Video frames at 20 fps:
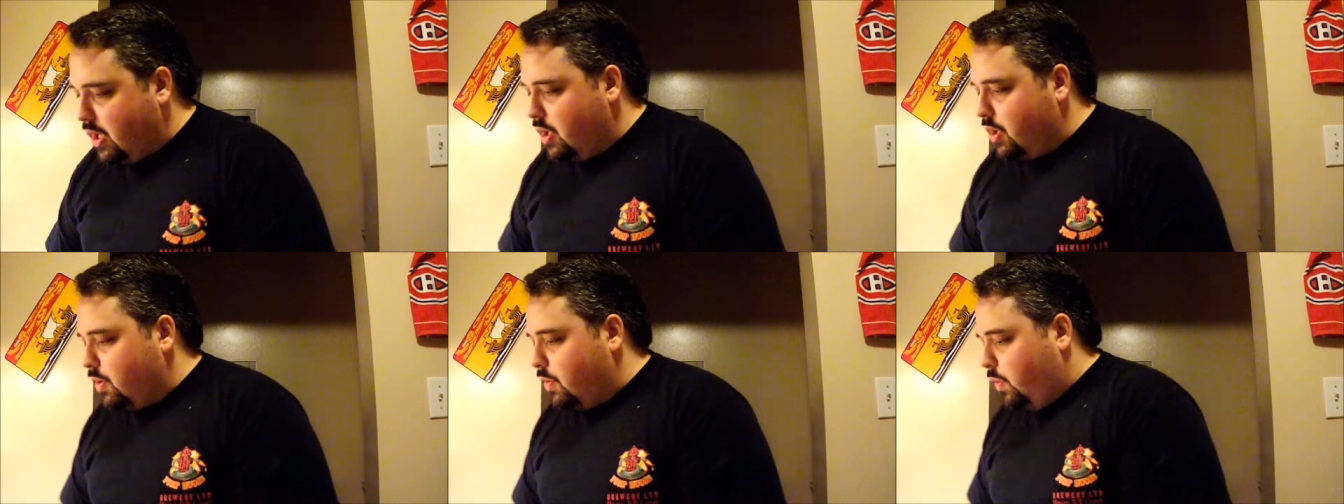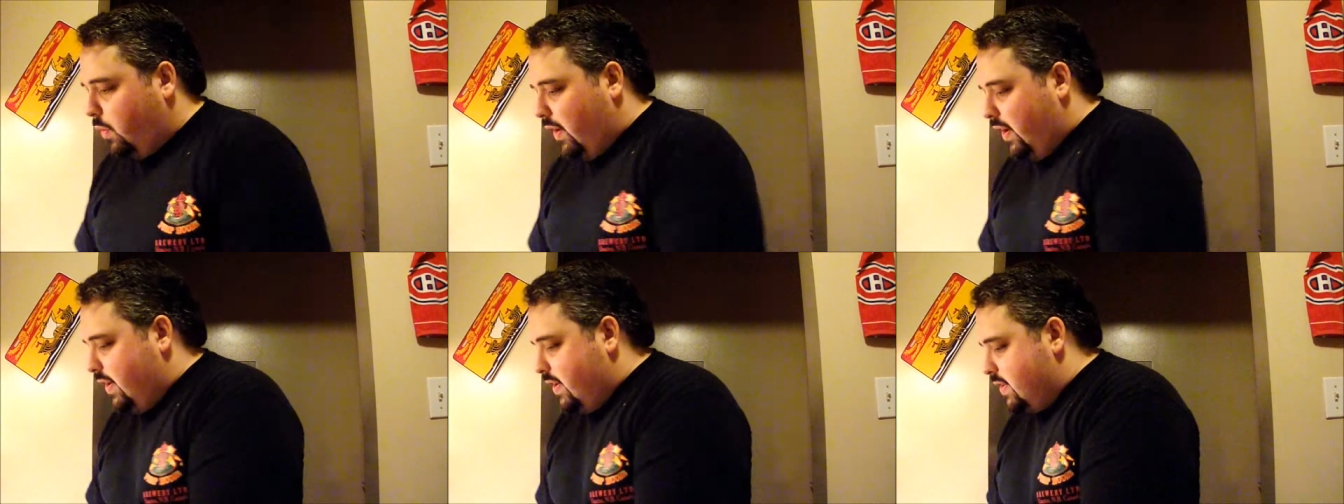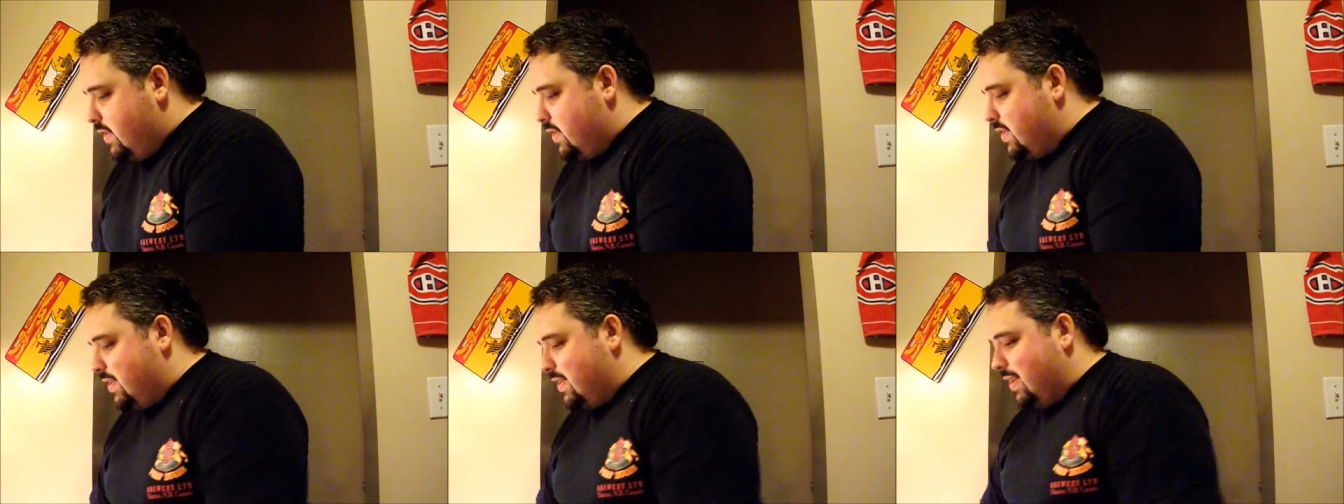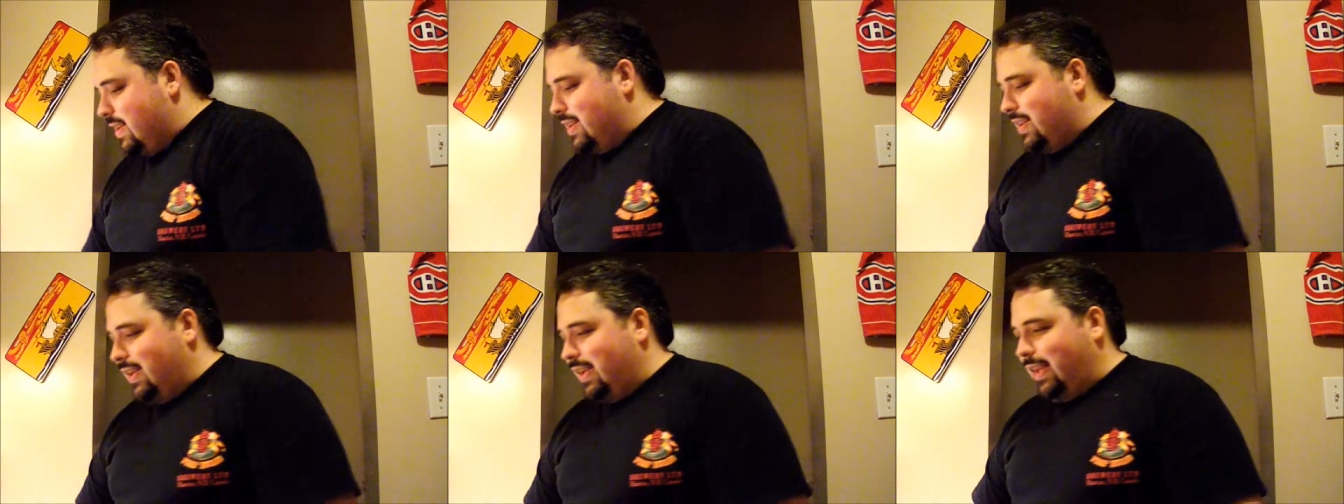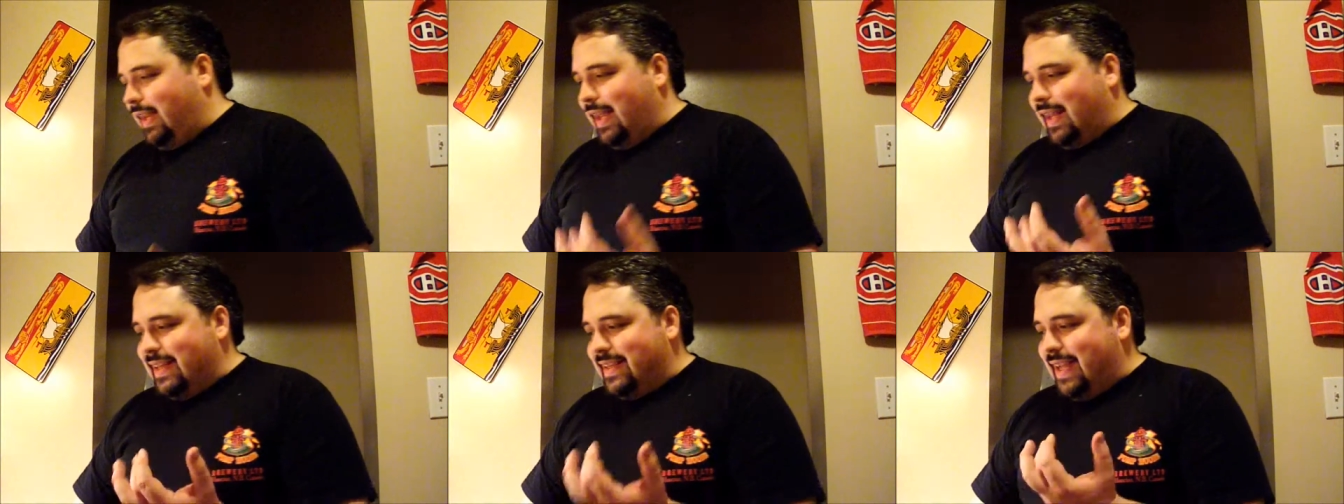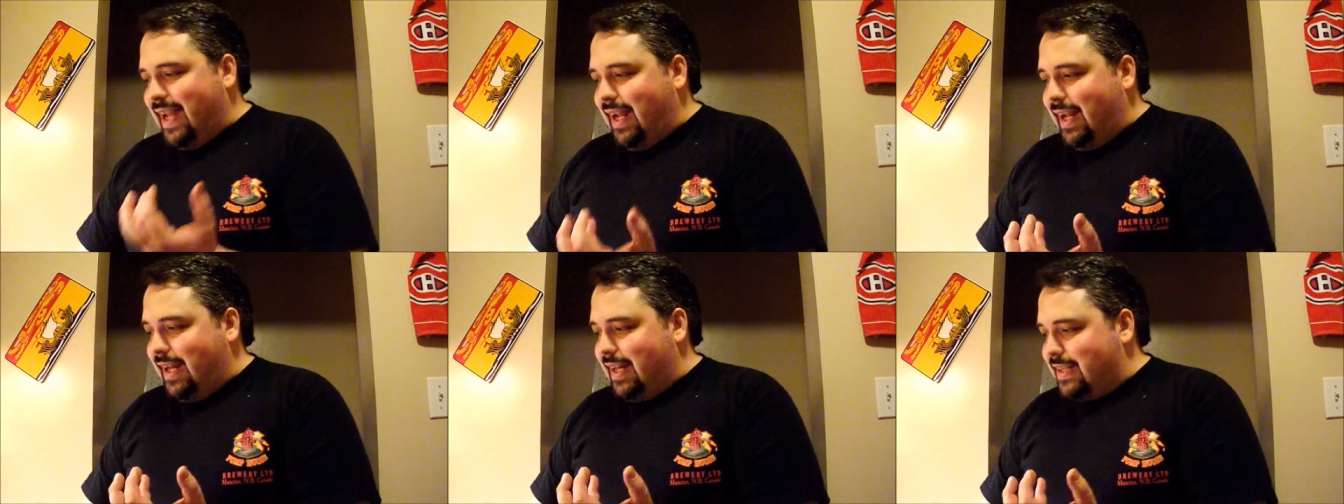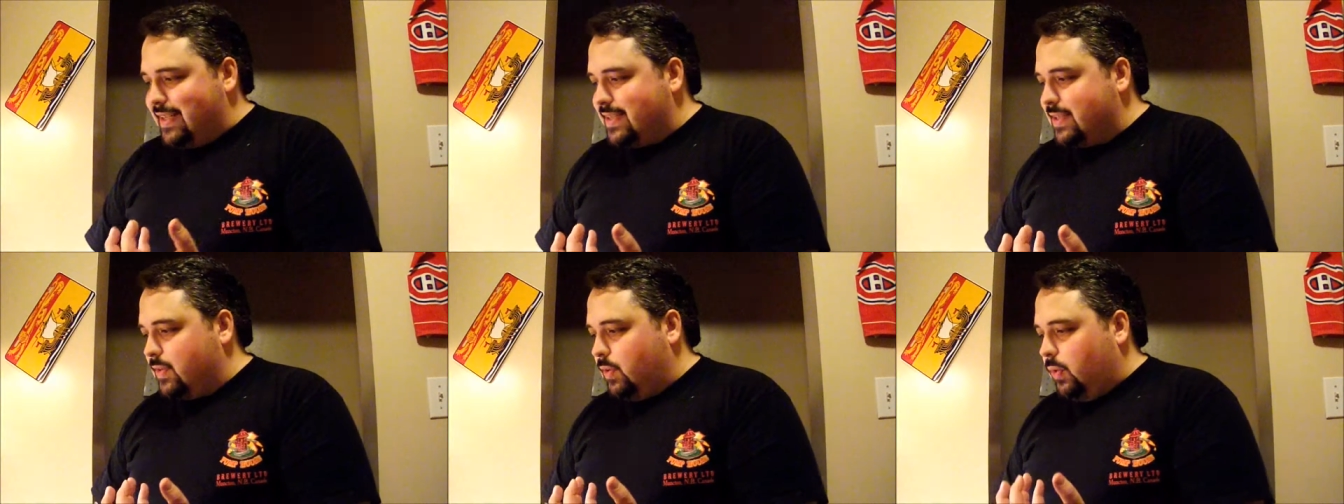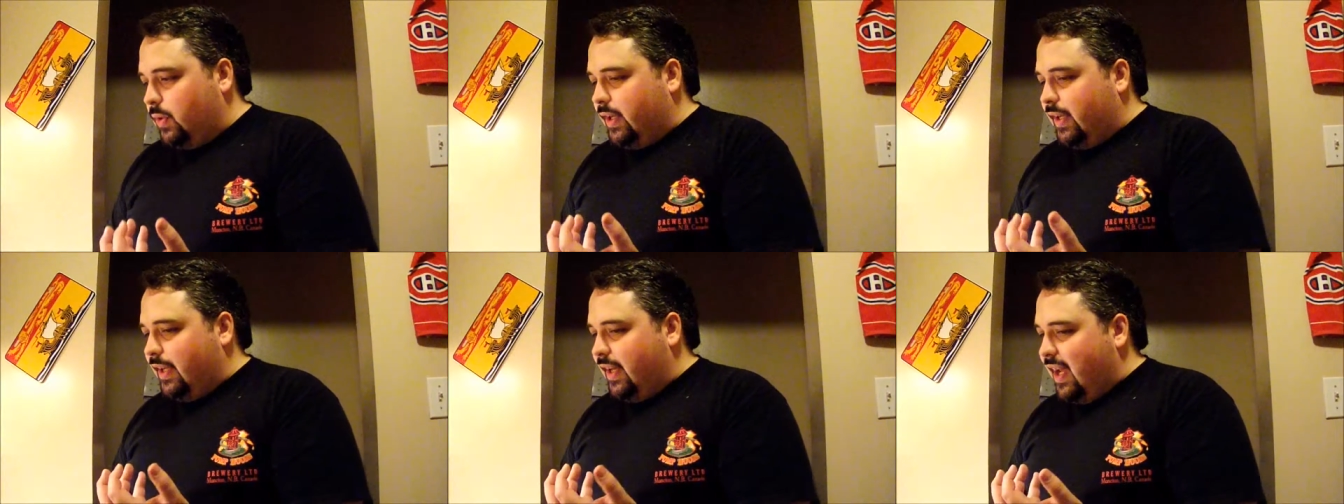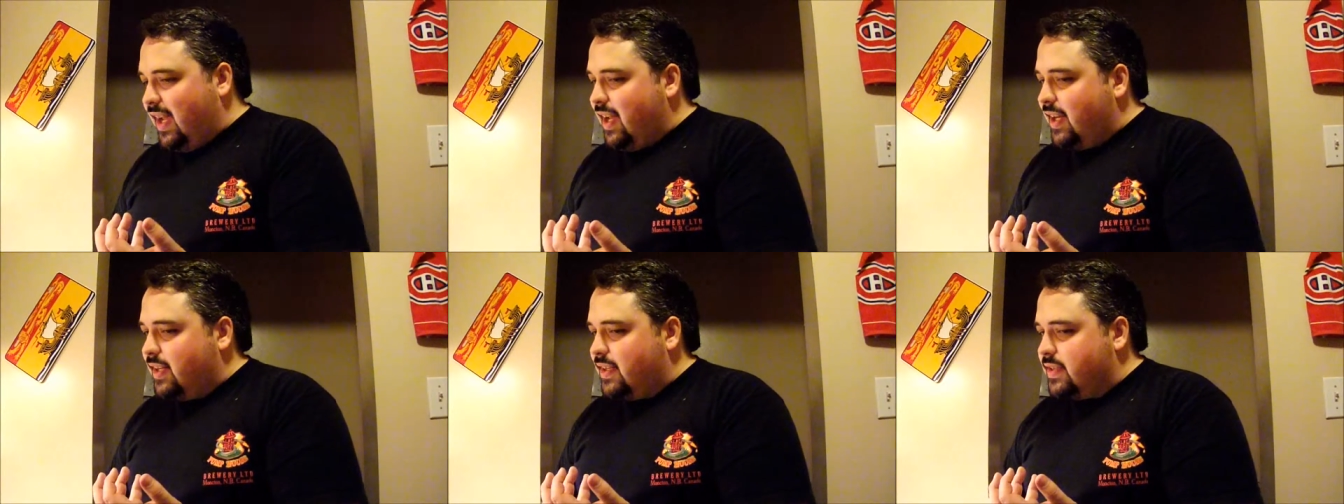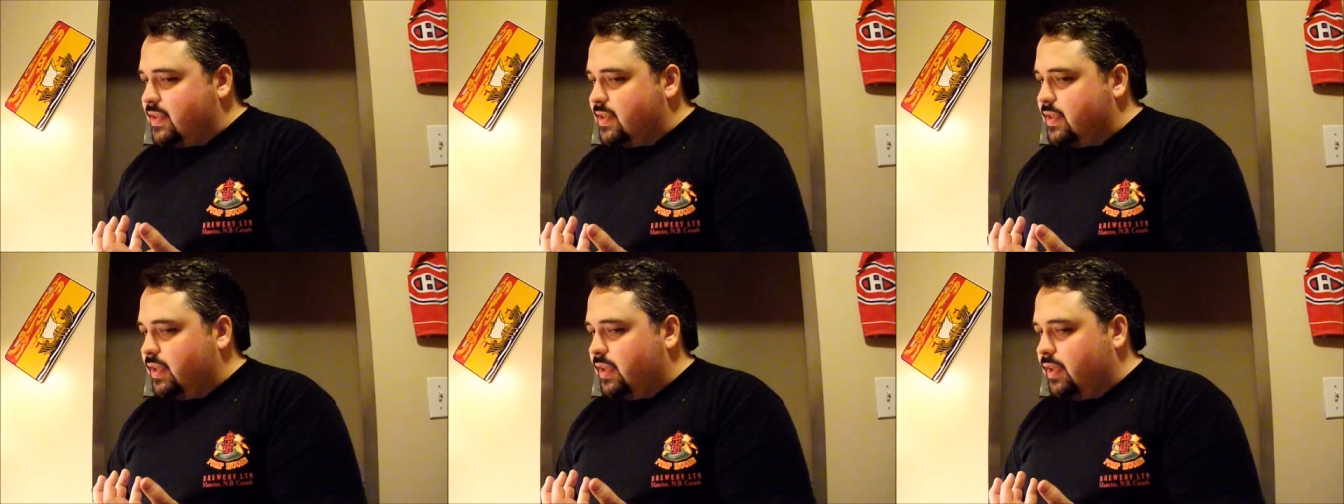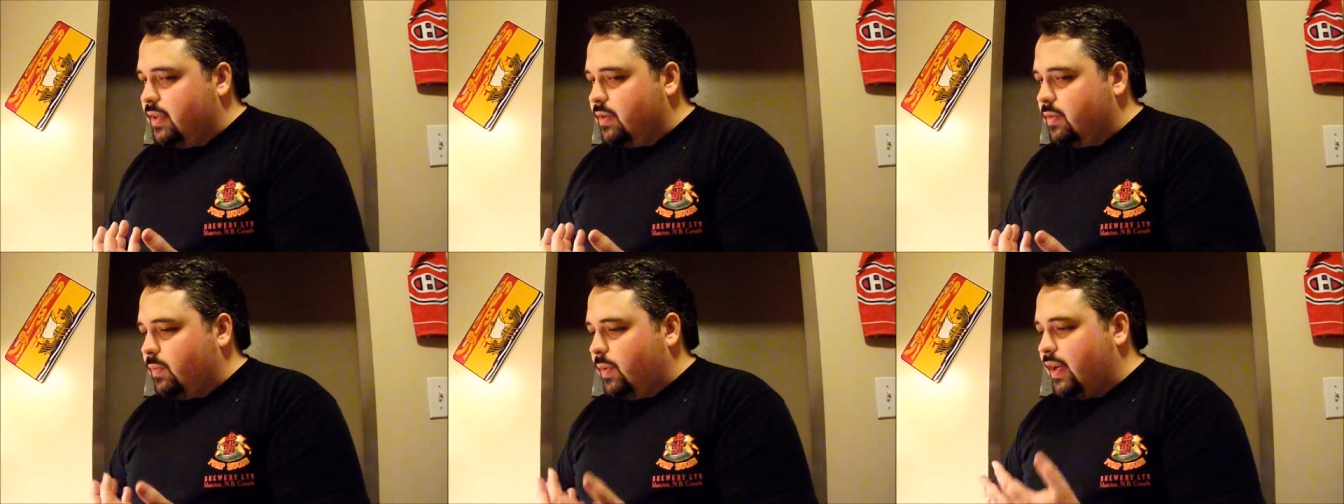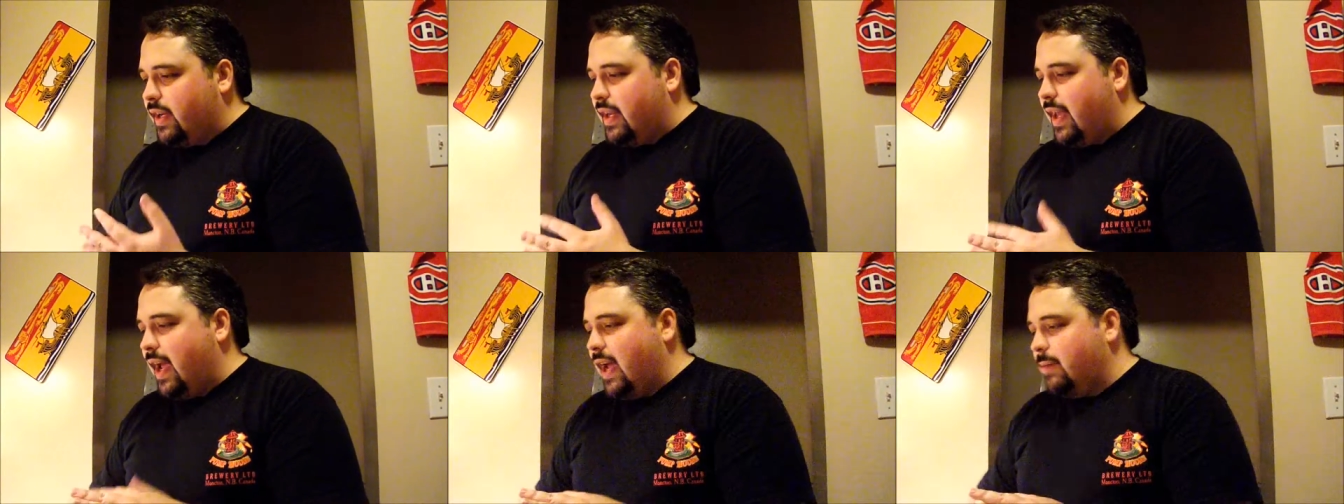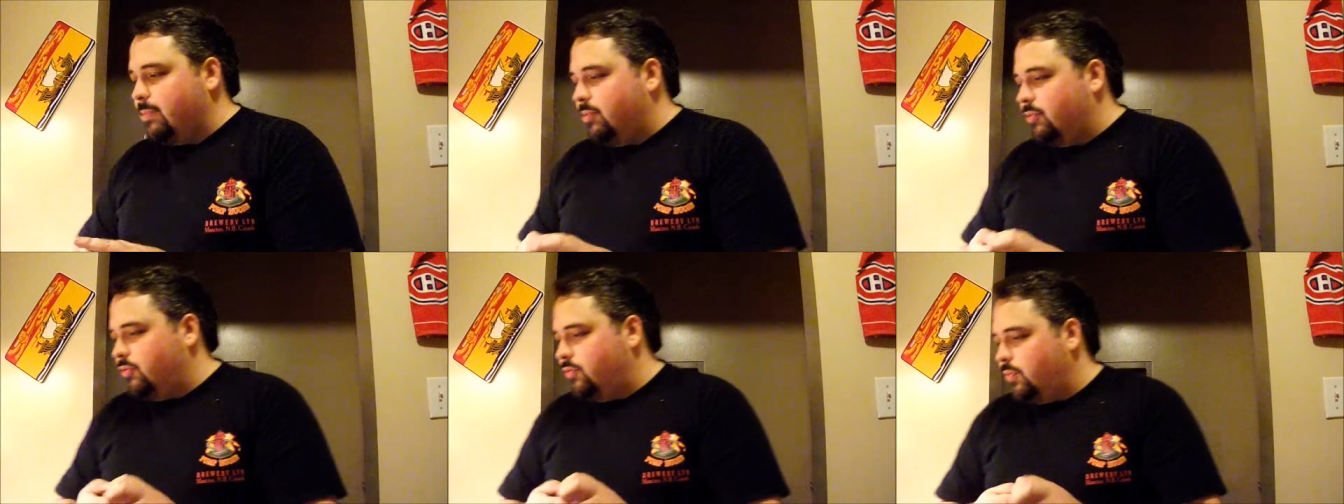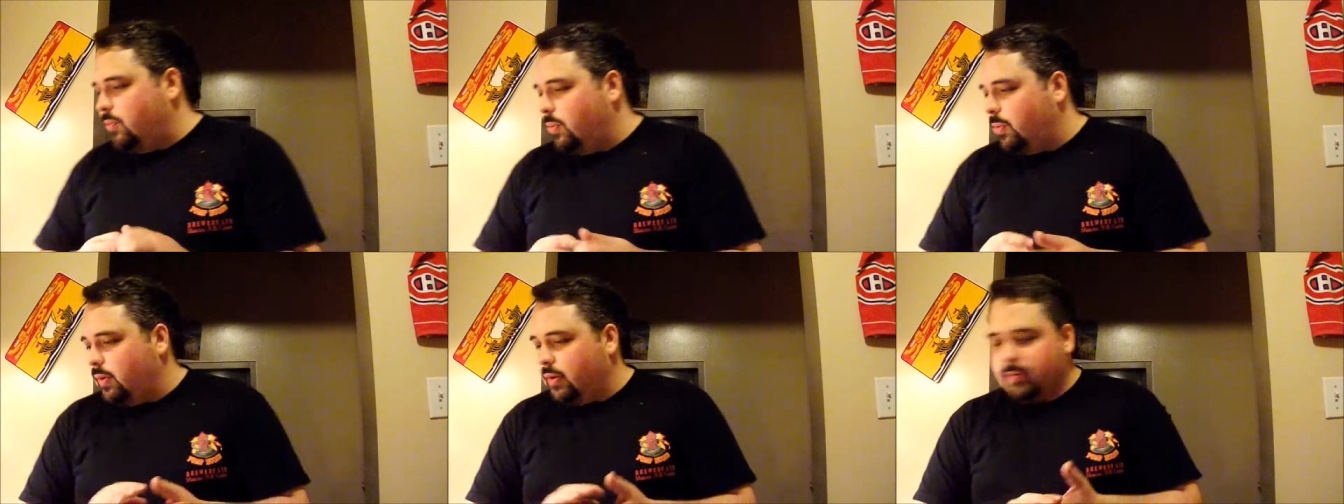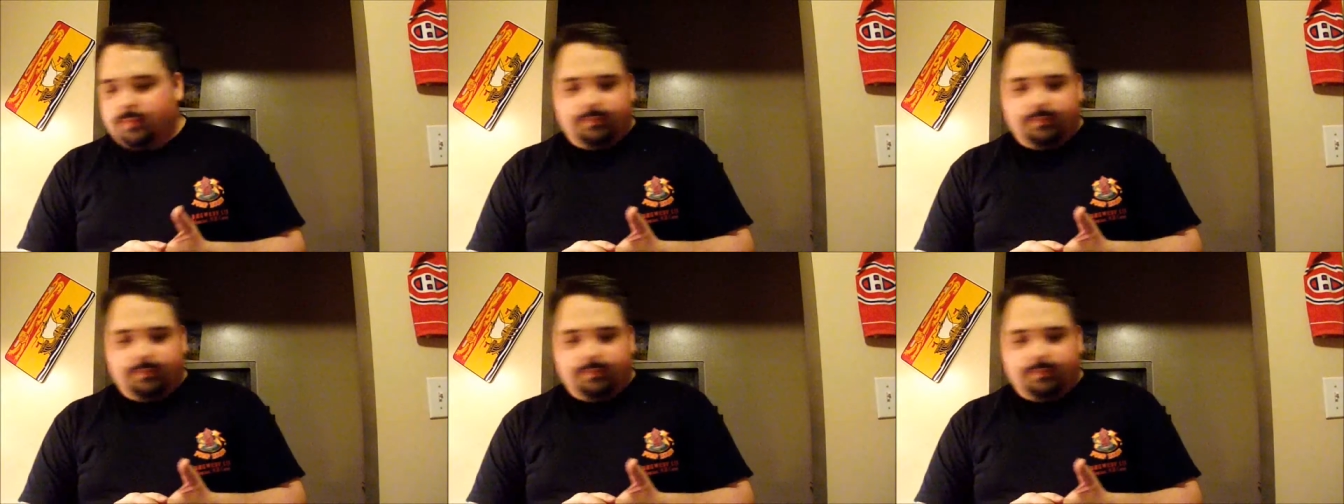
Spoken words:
quite as like dense looking head as what it had before.